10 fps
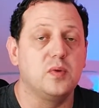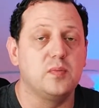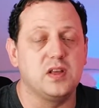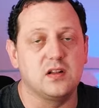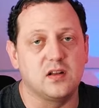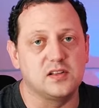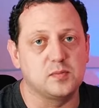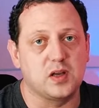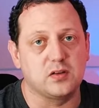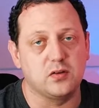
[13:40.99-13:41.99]
be penalized
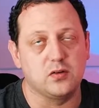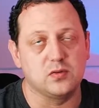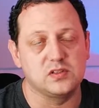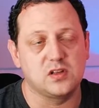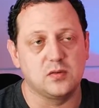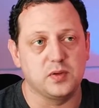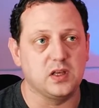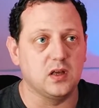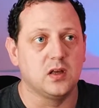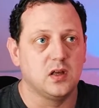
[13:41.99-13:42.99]
by Google. It's going to be